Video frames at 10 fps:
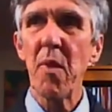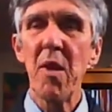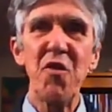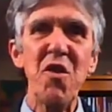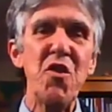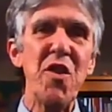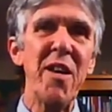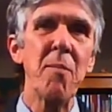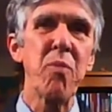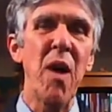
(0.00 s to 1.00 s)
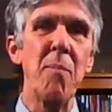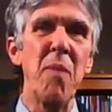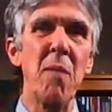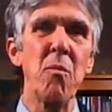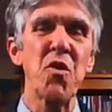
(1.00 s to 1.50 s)
C.J. of
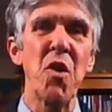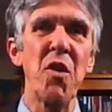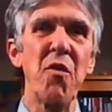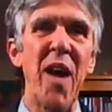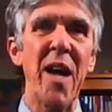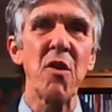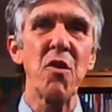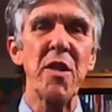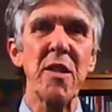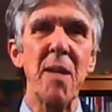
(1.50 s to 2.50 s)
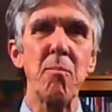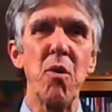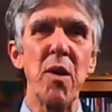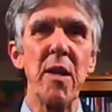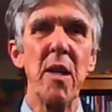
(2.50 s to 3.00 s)
Brabant was on the faculty at that
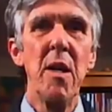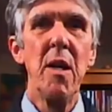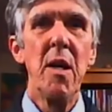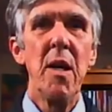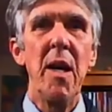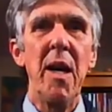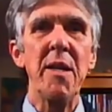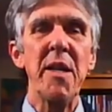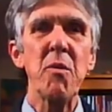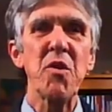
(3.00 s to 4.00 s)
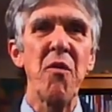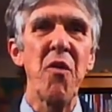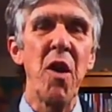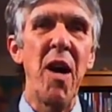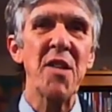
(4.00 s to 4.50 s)
point, and he was a
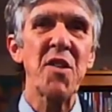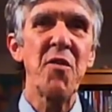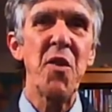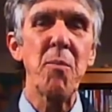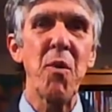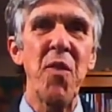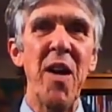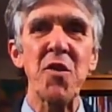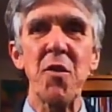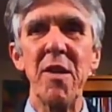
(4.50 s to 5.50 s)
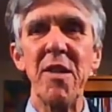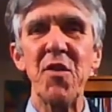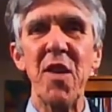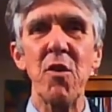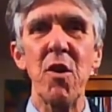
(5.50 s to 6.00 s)
philosophy professor. And he
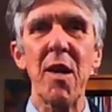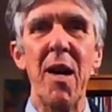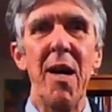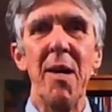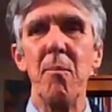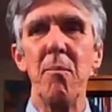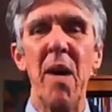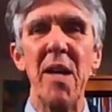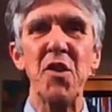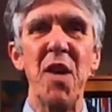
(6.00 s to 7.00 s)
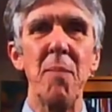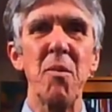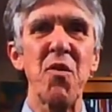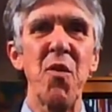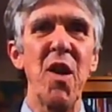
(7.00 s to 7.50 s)
said, look, my job
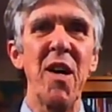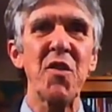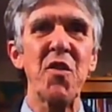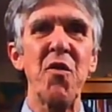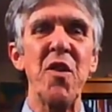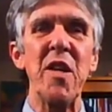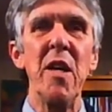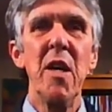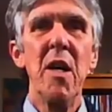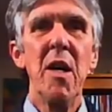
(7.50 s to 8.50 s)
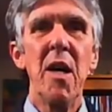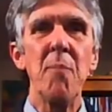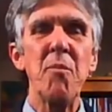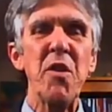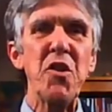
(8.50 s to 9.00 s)
is philosophy.
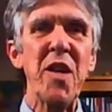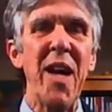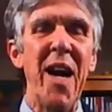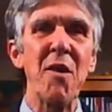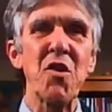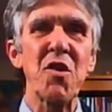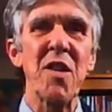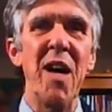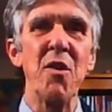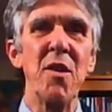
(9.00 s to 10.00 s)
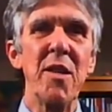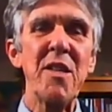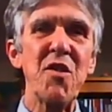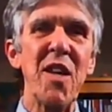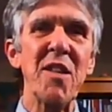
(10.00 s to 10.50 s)
I'm teaching Aristotle. He
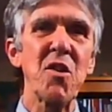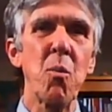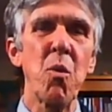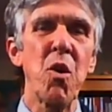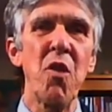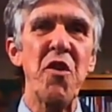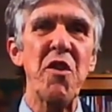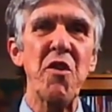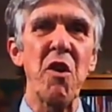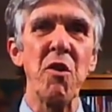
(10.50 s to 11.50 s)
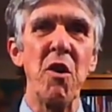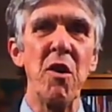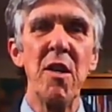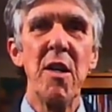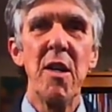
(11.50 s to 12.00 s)
said that the world's eternal.
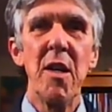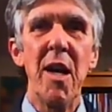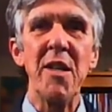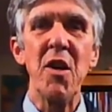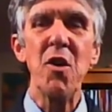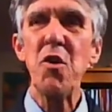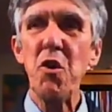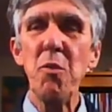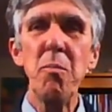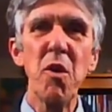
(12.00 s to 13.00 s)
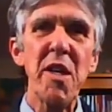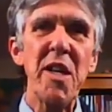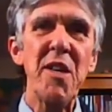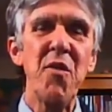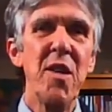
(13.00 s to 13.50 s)
I know you
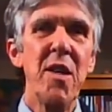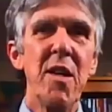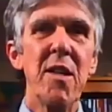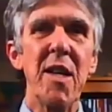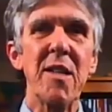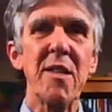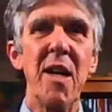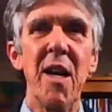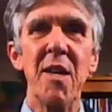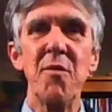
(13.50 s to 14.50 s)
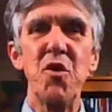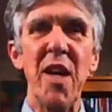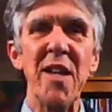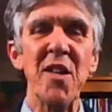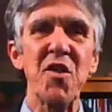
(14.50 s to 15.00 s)
believe that
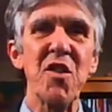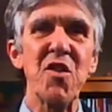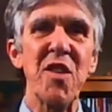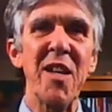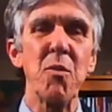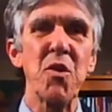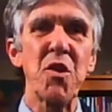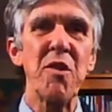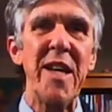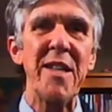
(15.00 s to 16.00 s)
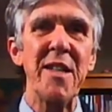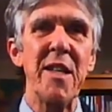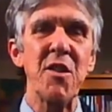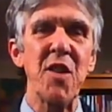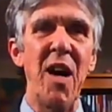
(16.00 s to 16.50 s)
Genesis said it was created
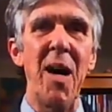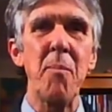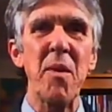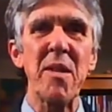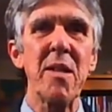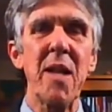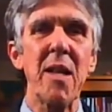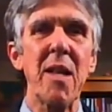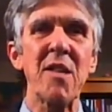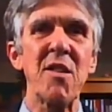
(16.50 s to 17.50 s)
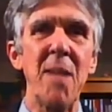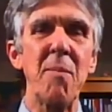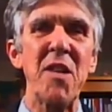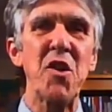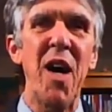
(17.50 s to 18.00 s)
in time, but that's not
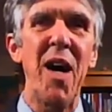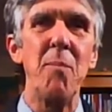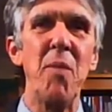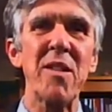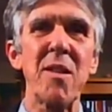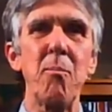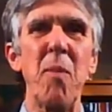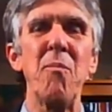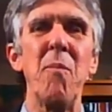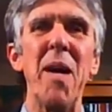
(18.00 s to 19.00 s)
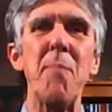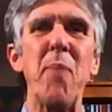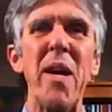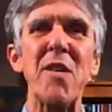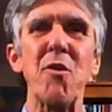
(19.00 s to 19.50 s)
my job. That's above my
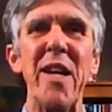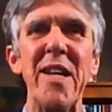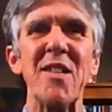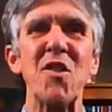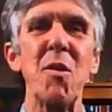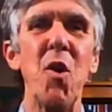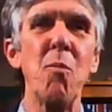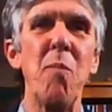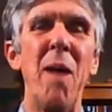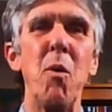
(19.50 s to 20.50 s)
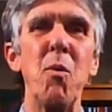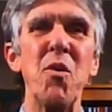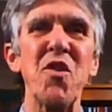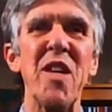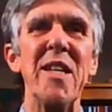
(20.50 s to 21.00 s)
pay grade, as Obama
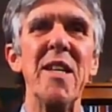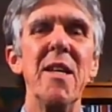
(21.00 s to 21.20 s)
would say.